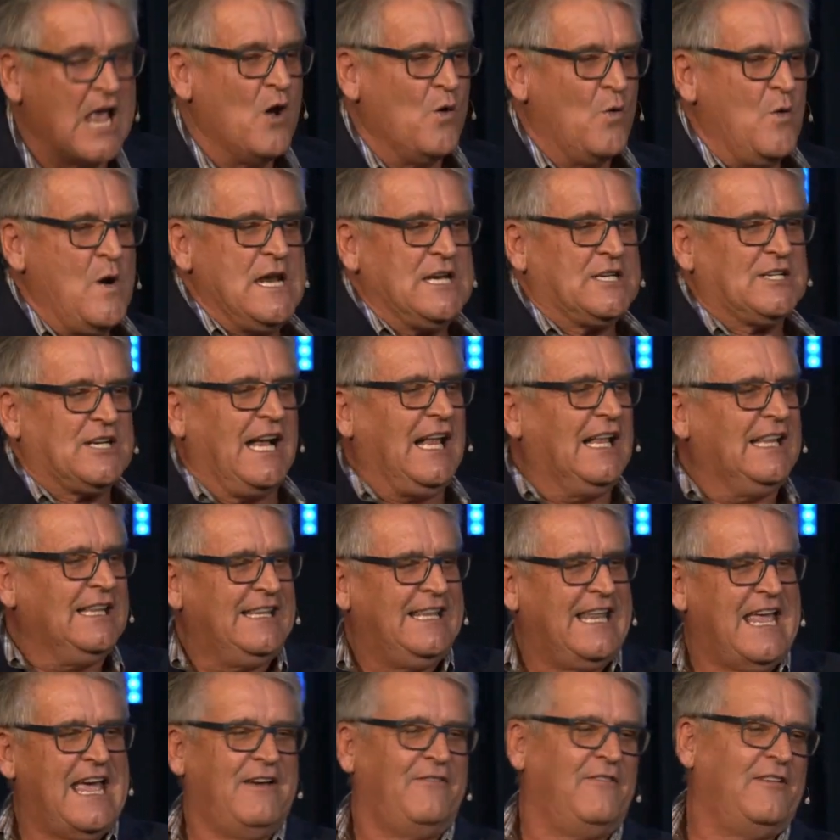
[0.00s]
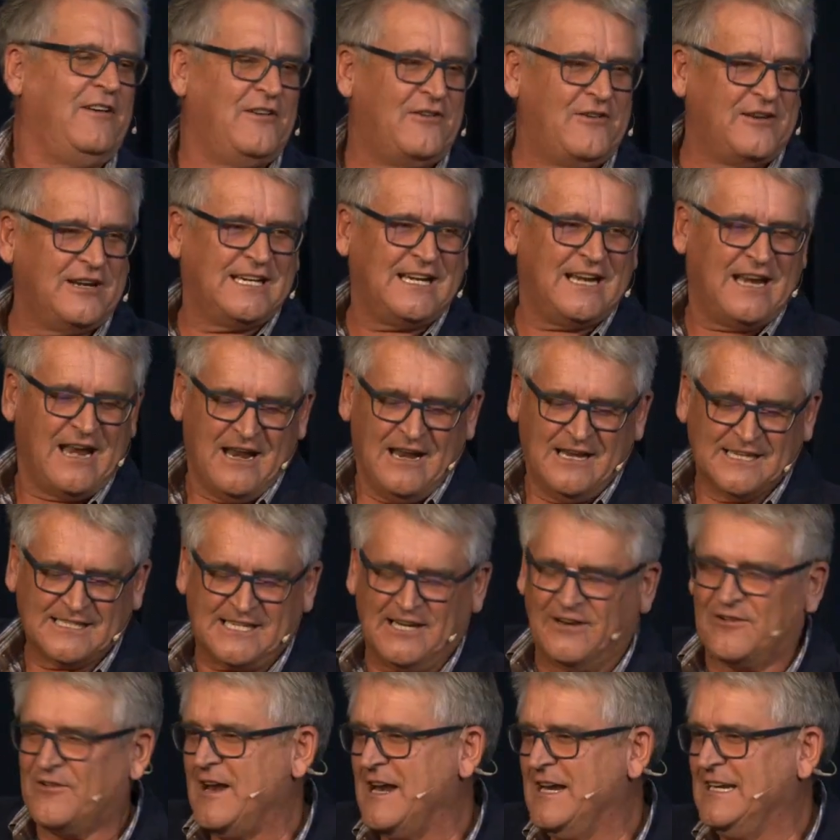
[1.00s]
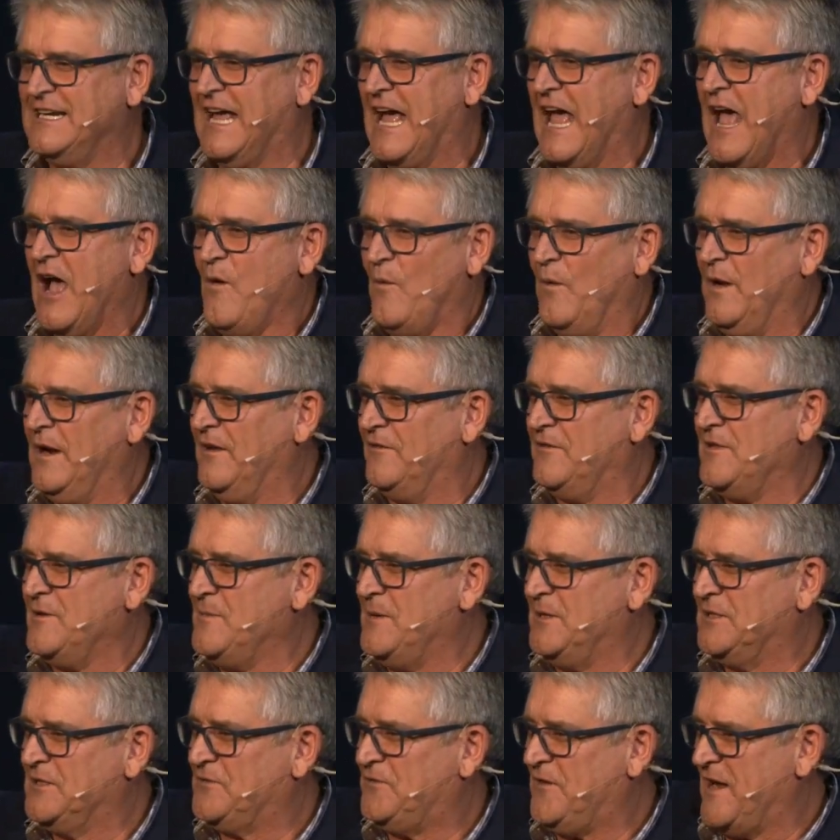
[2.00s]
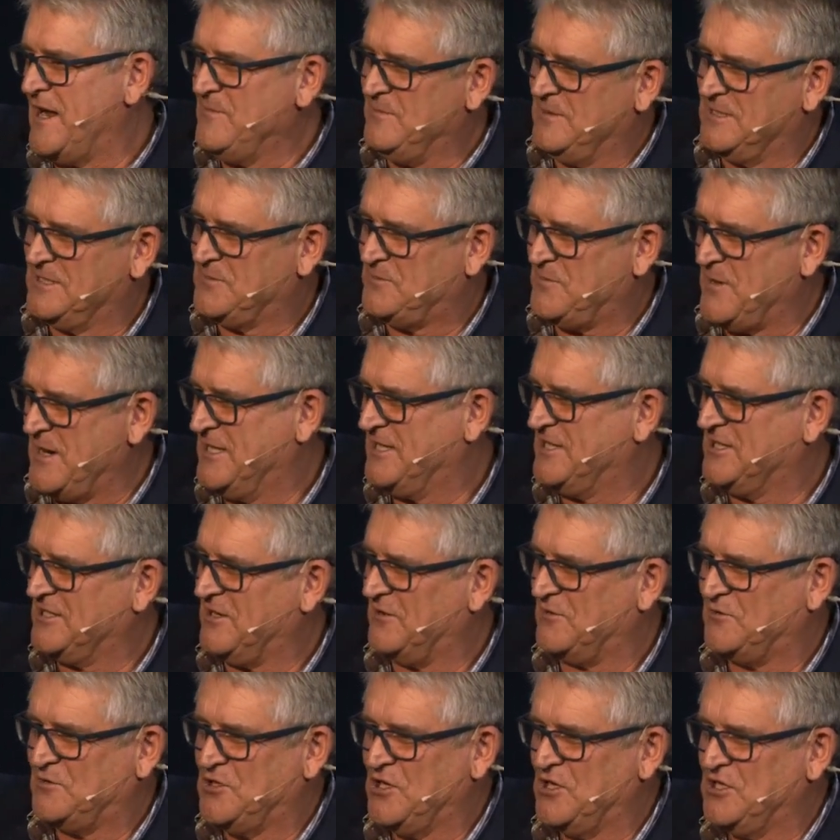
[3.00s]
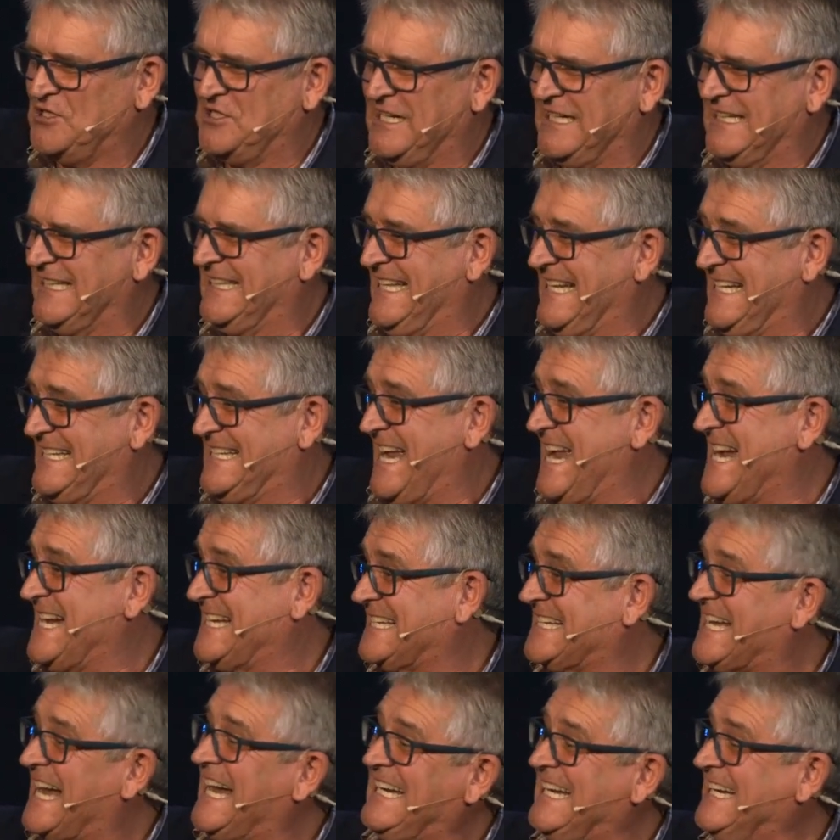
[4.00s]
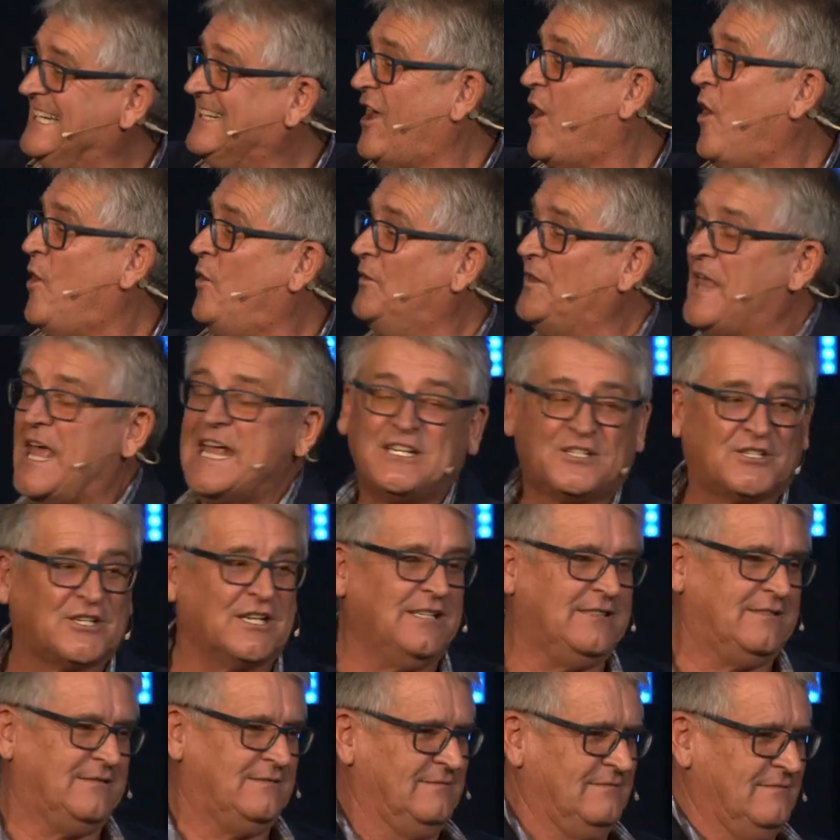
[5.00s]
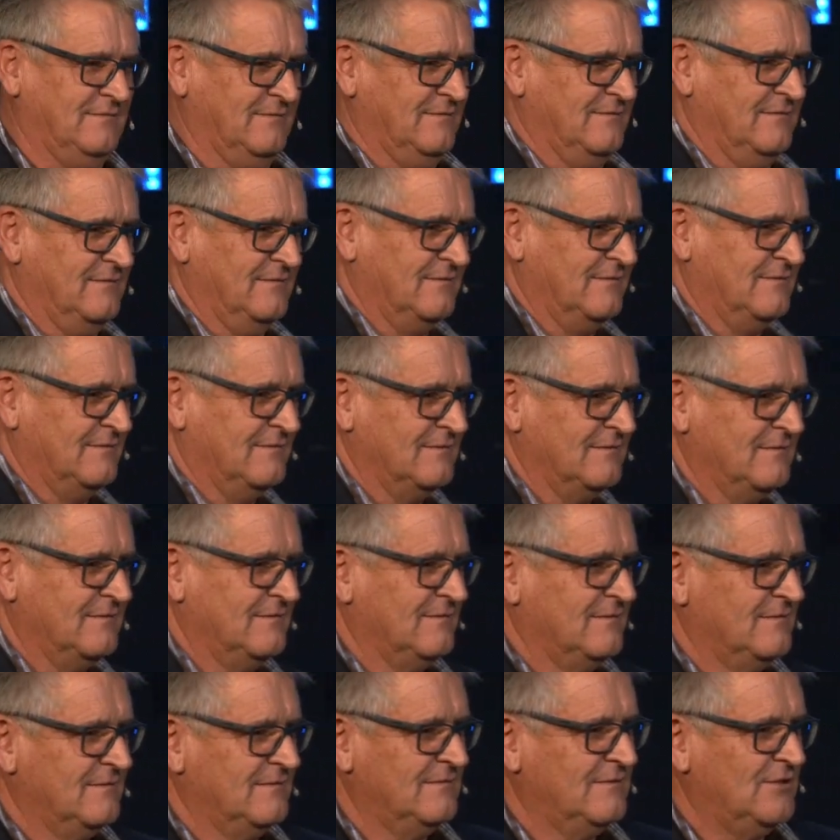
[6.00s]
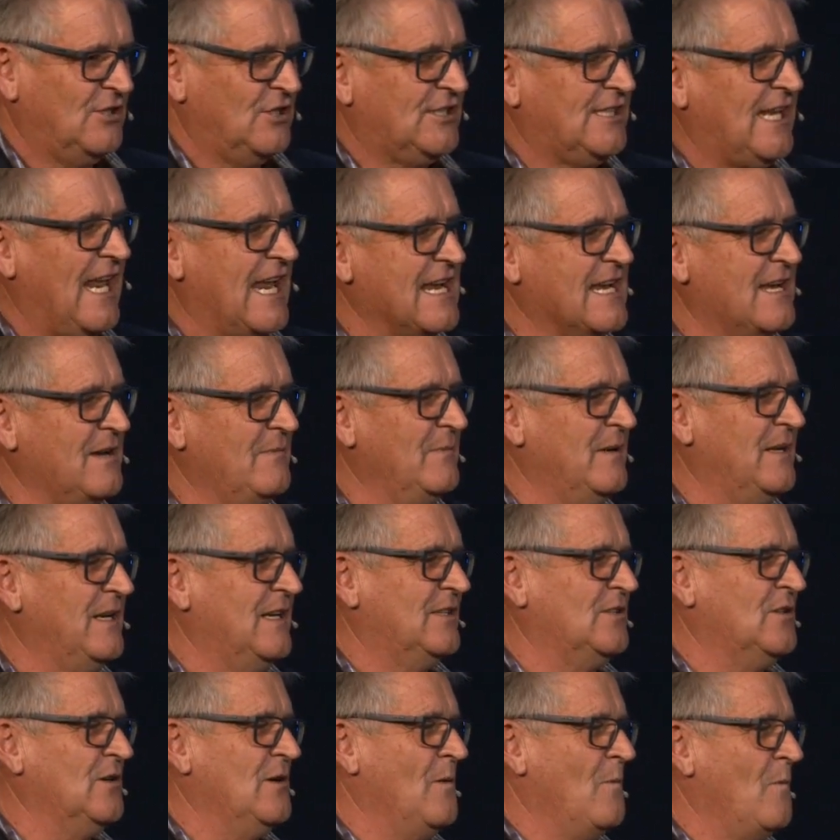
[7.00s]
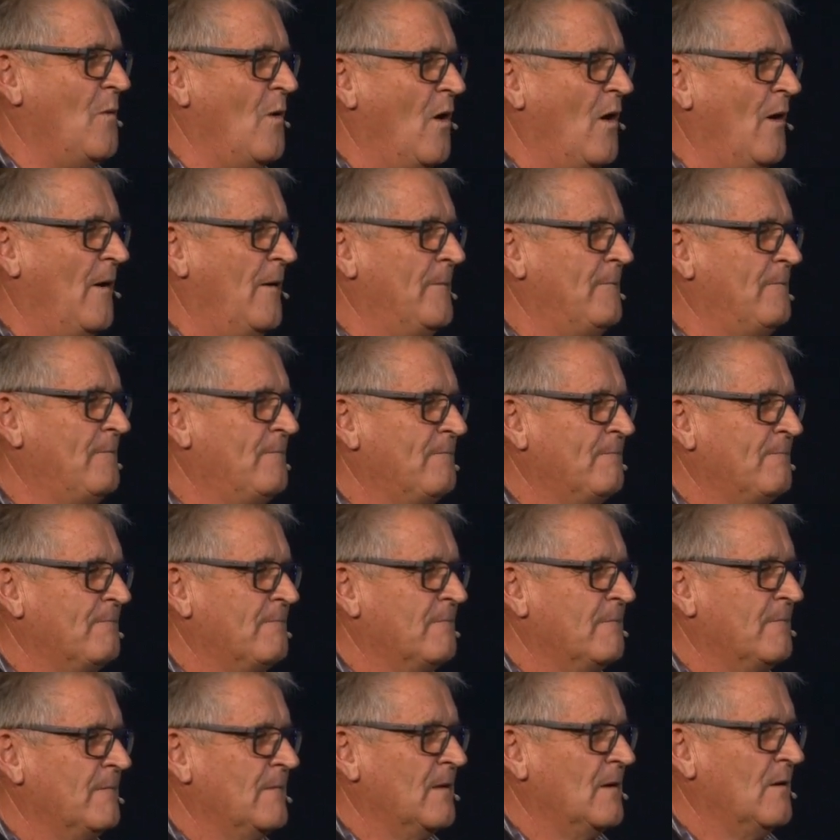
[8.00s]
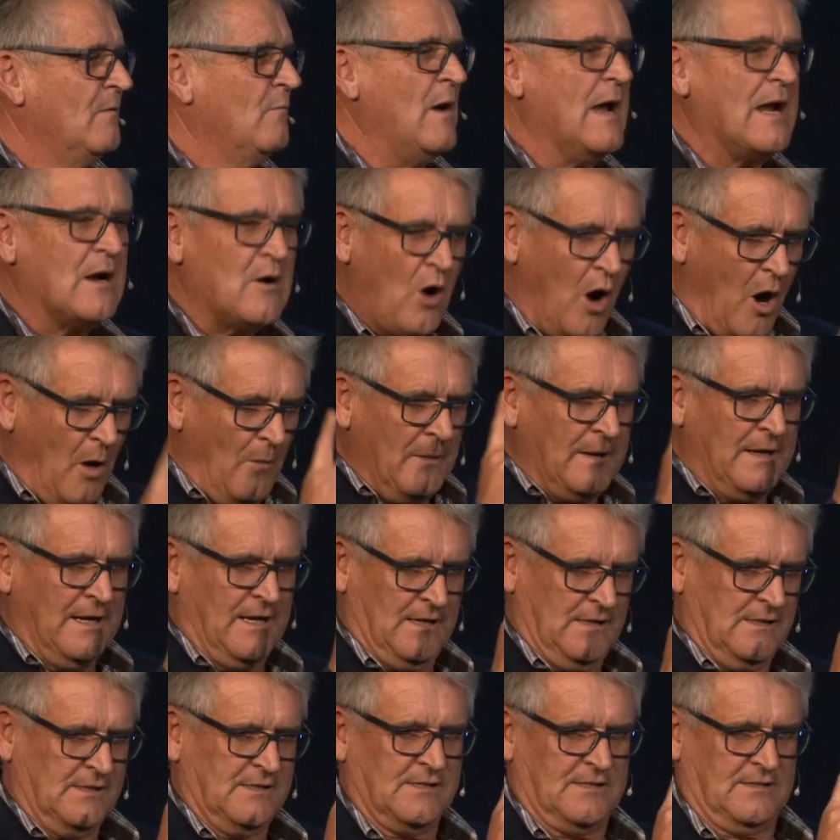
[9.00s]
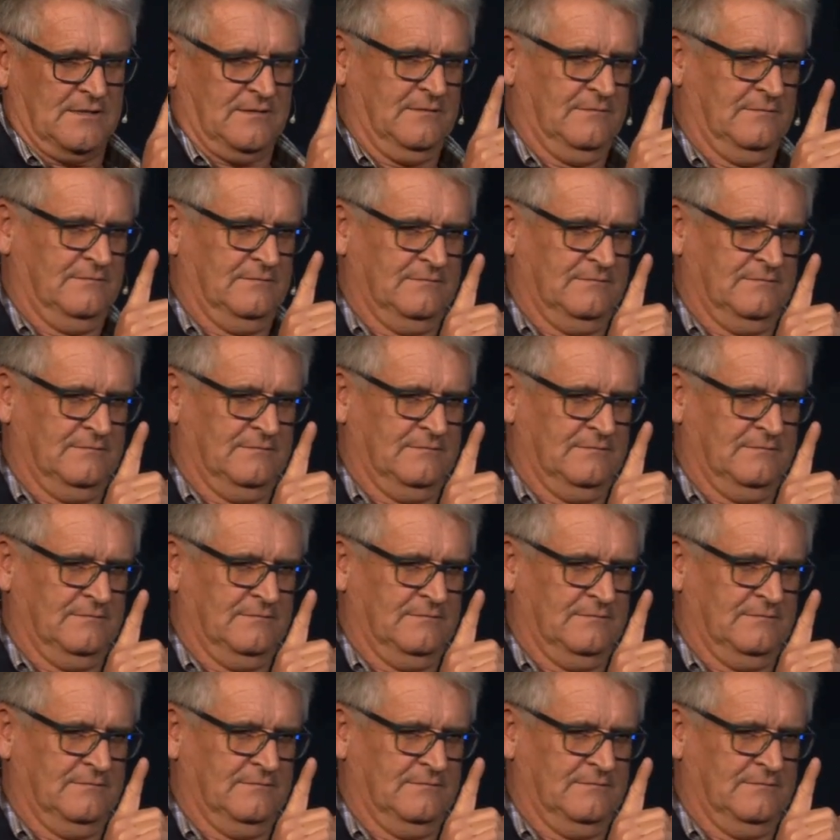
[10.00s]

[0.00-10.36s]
We shall never surrender. One of the most famous speeches of Churchill. This excited the whole nation to stay committed to a war where commoners,